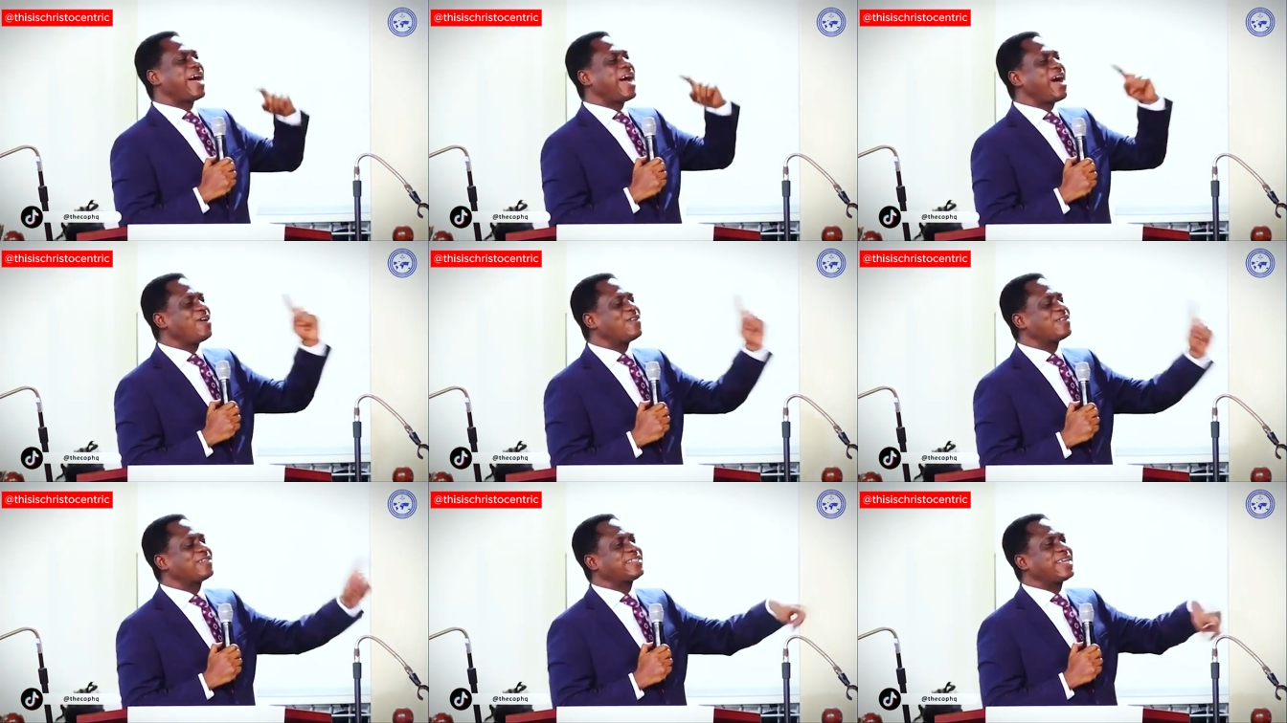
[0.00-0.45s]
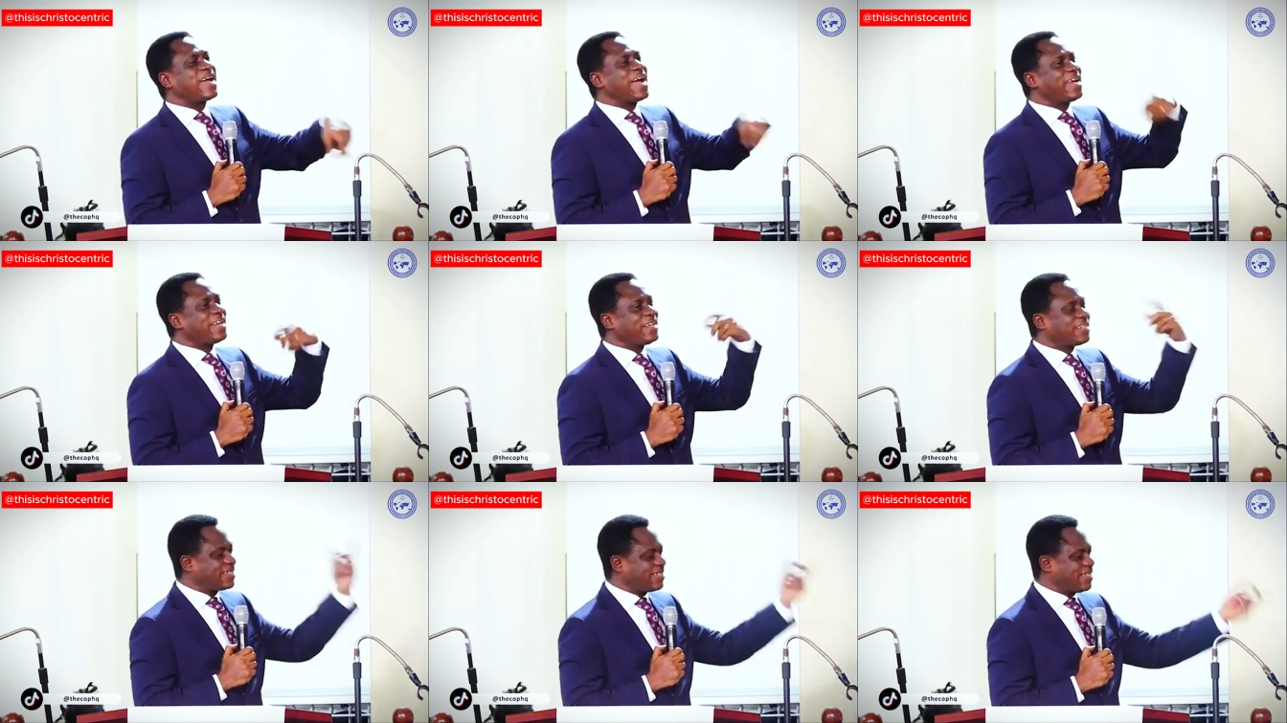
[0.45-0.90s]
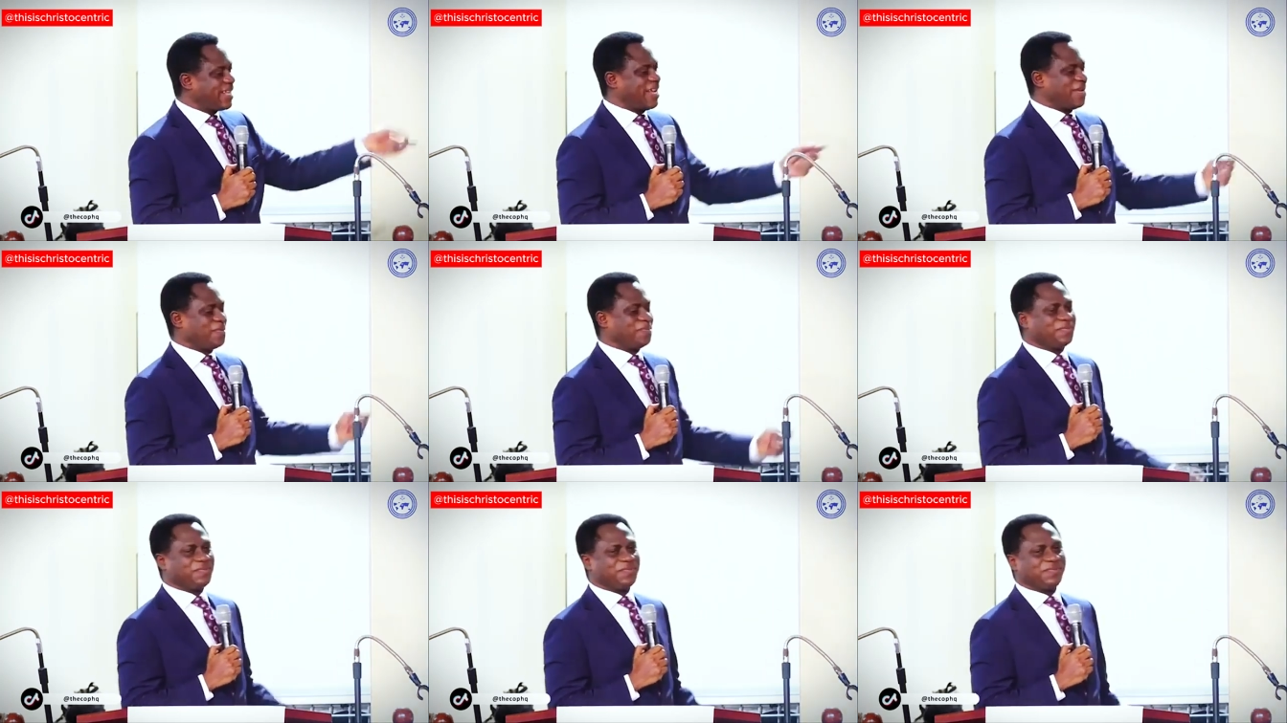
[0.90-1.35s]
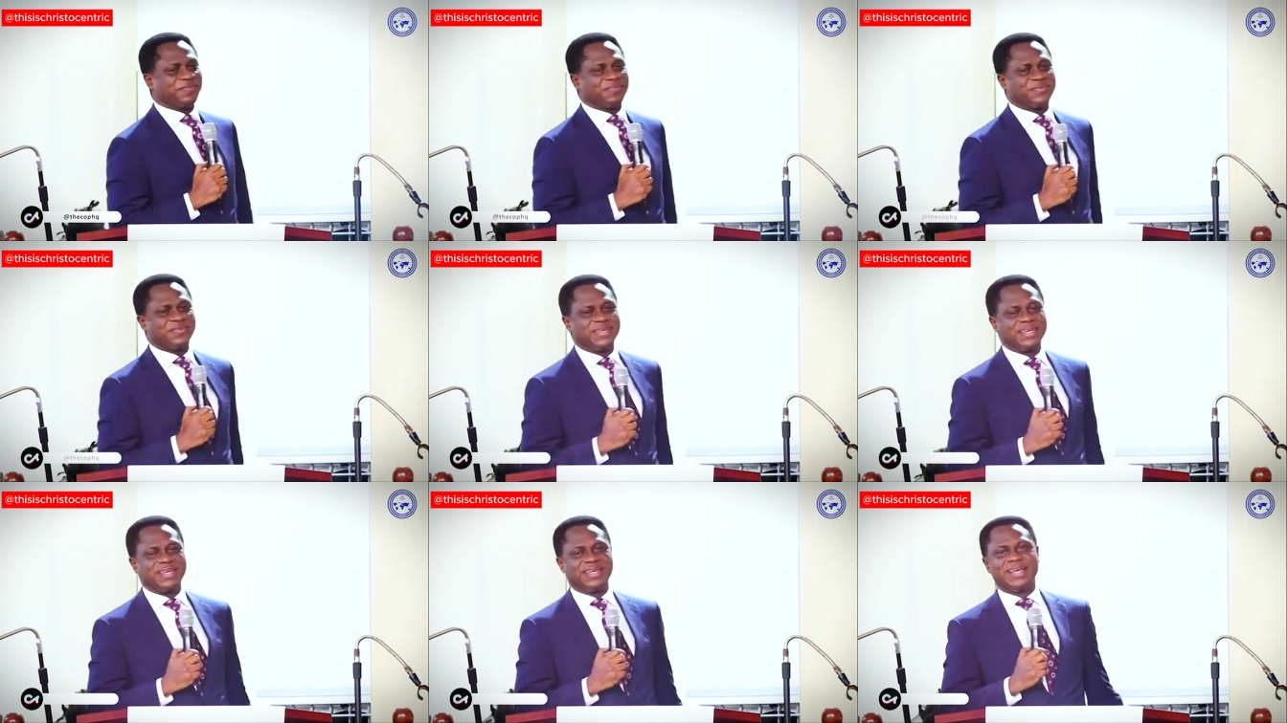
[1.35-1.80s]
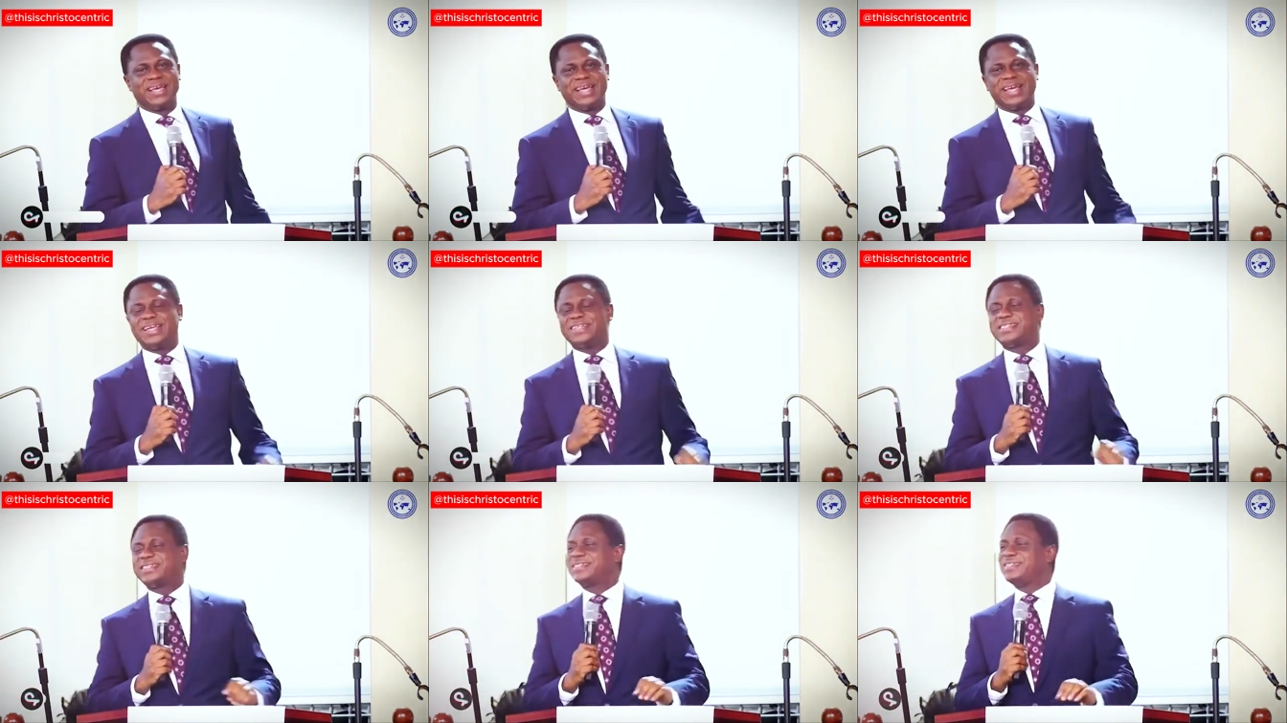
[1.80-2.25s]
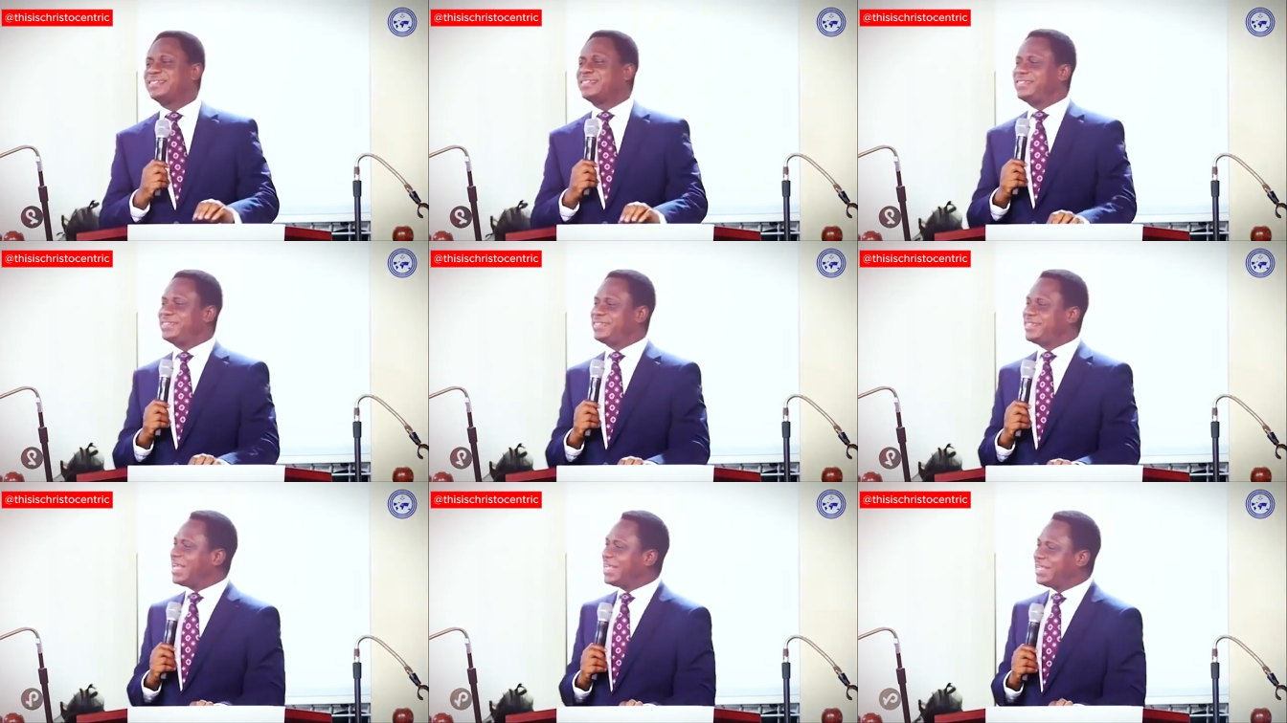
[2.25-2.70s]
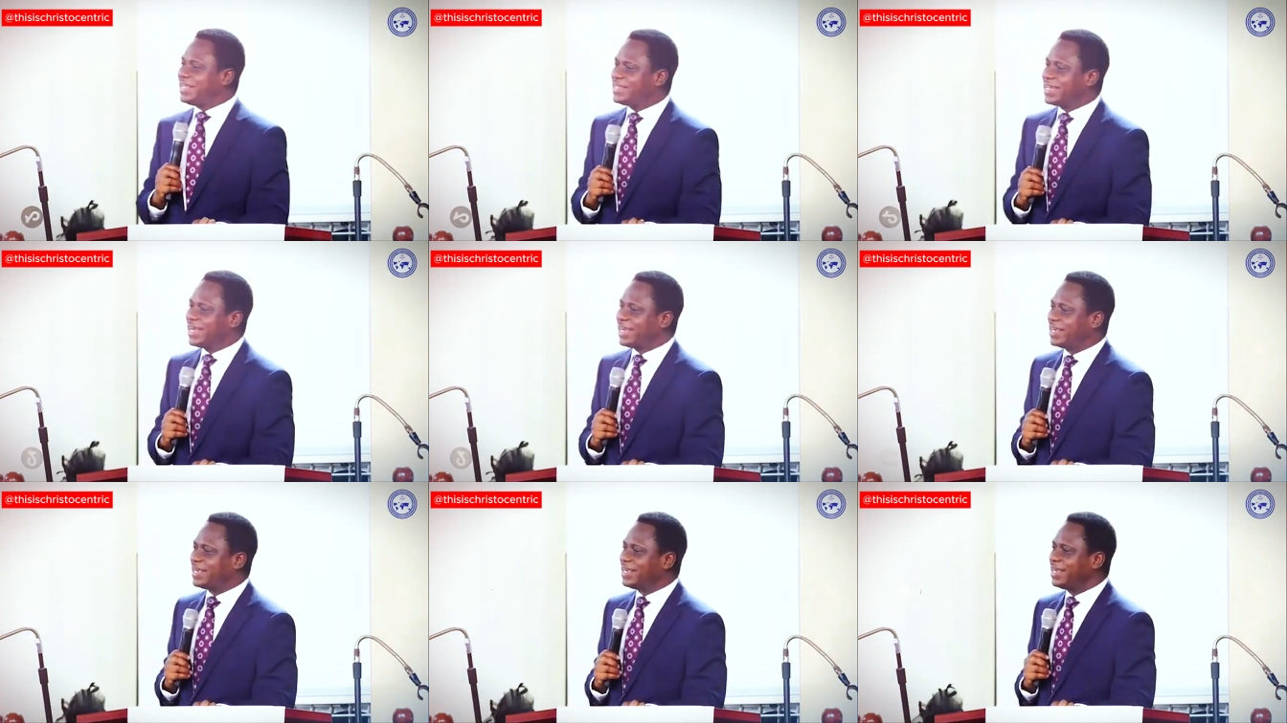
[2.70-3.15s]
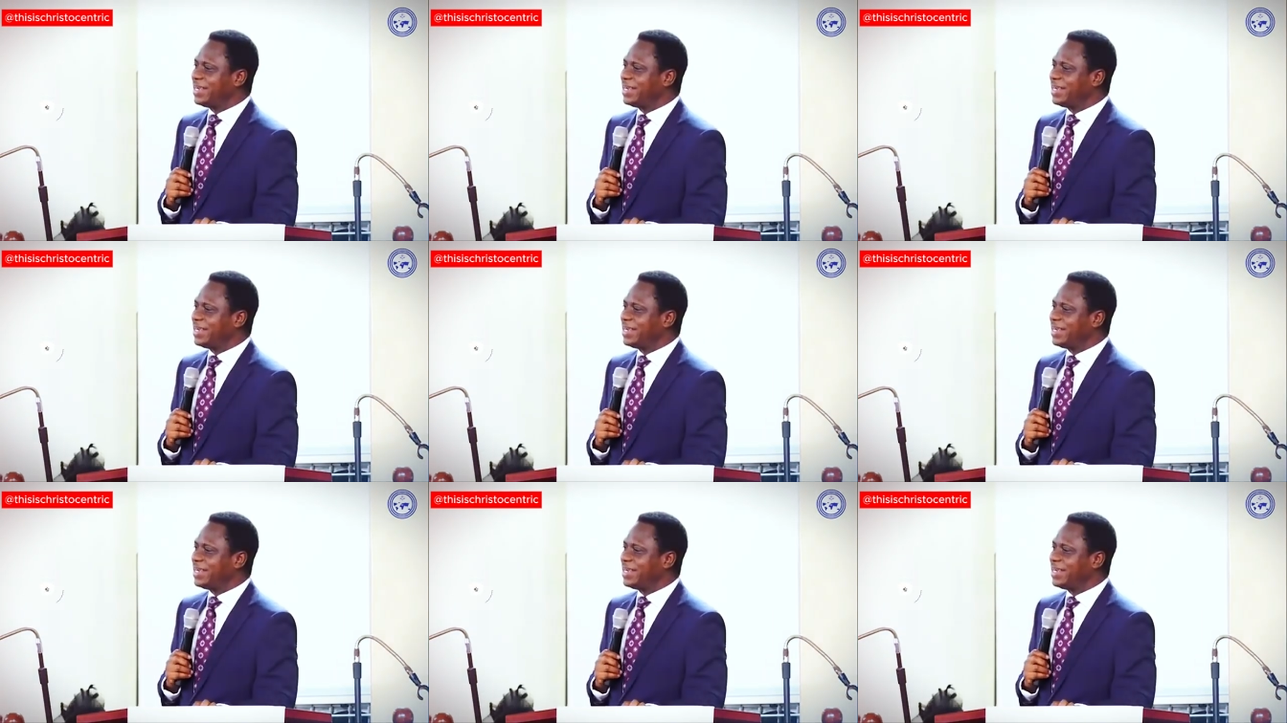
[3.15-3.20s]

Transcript: outside his name is danger.